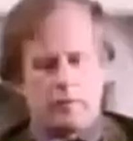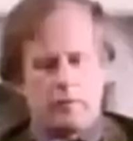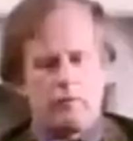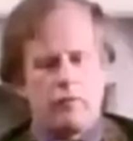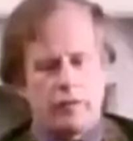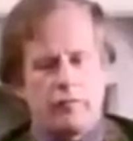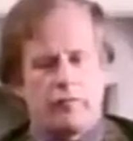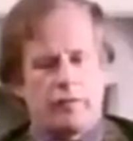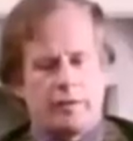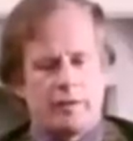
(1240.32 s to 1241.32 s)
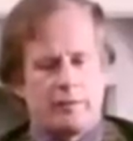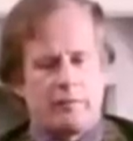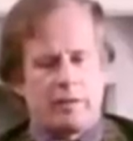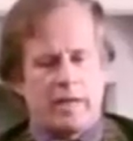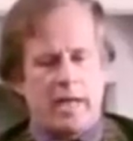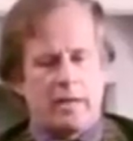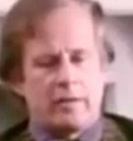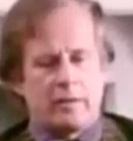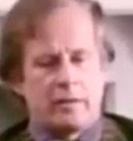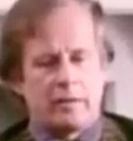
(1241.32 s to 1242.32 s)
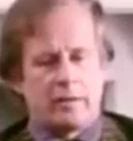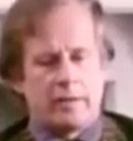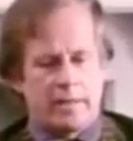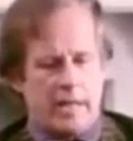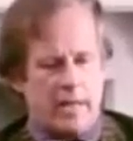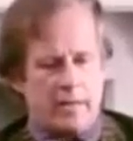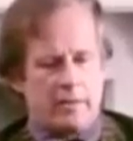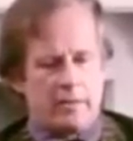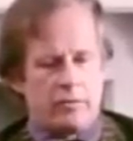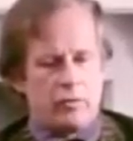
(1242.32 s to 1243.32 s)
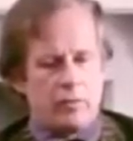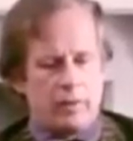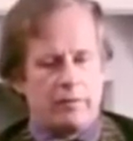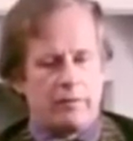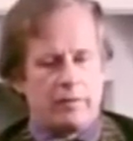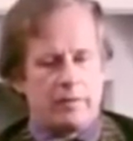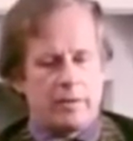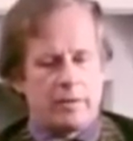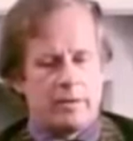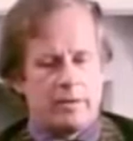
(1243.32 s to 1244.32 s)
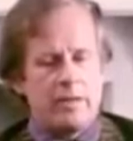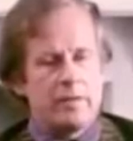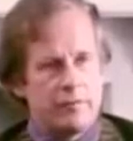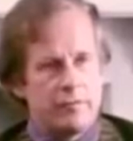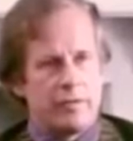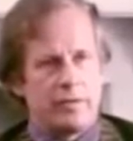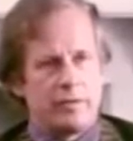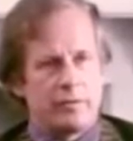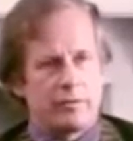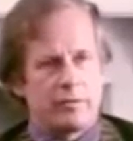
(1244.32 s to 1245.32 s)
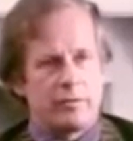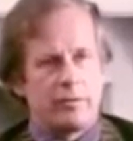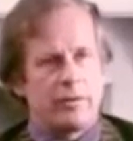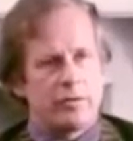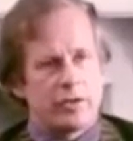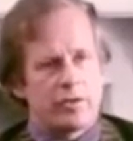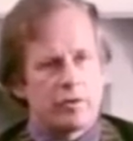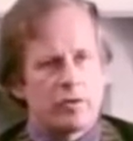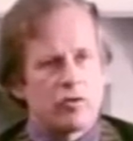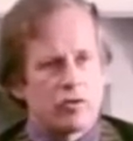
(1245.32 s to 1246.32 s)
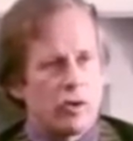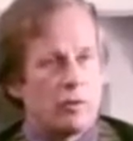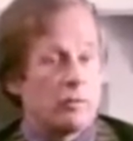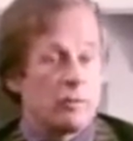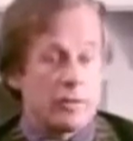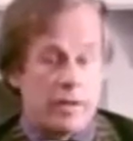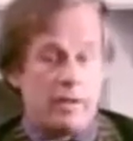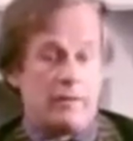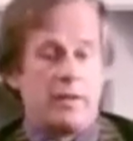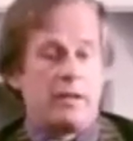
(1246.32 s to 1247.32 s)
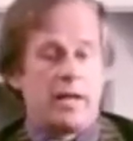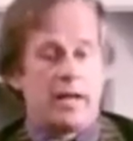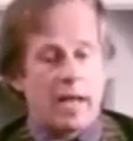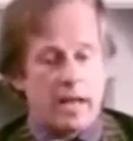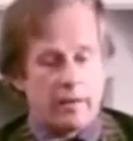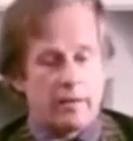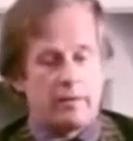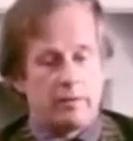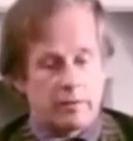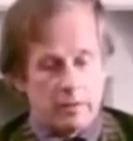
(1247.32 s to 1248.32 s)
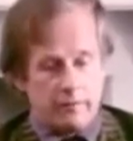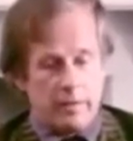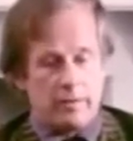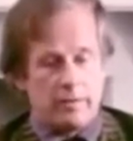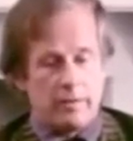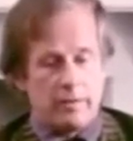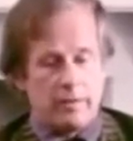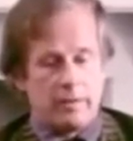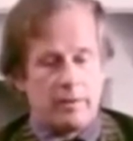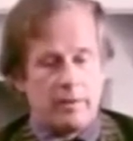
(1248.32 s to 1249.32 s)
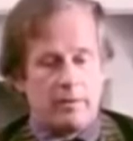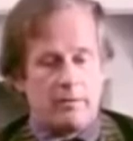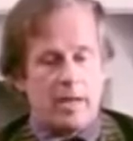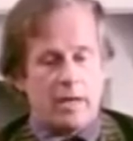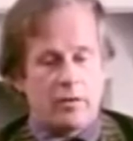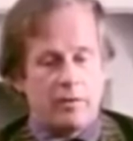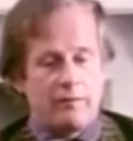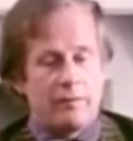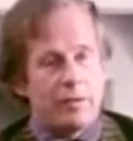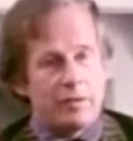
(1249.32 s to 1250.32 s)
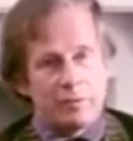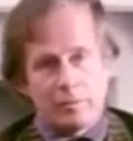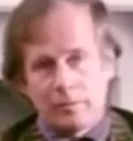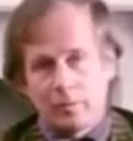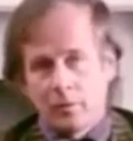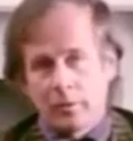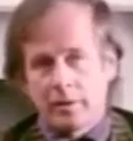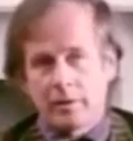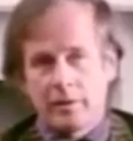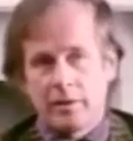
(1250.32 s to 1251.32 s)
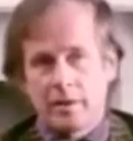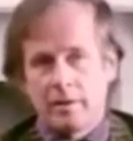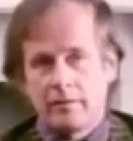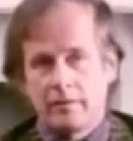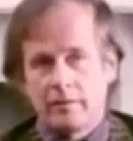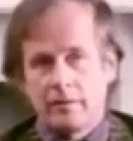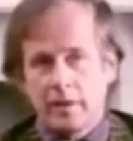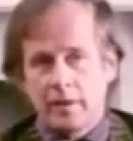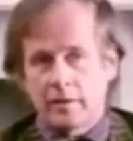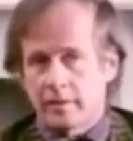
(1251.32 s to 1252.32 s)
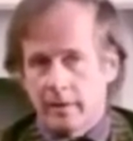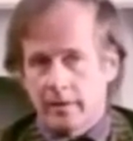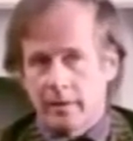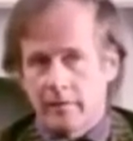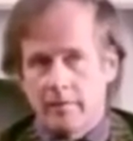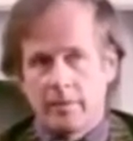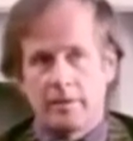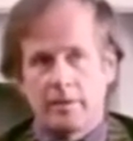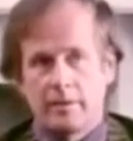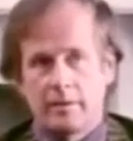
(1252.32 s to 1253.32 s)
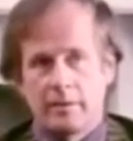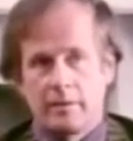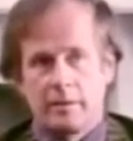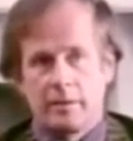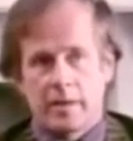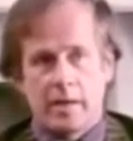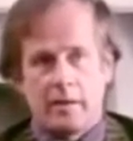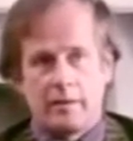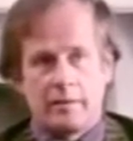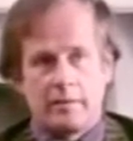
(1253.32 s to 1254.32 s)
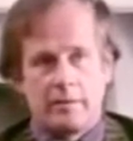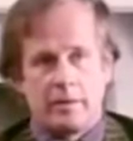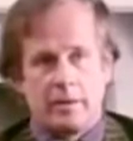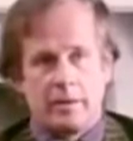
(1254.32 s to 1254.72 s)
Do you think that one can say truly that a person is free to not just to control, say, a feeling like anger, not give vent to it, but actually free to alter his own feelings about another person, say, to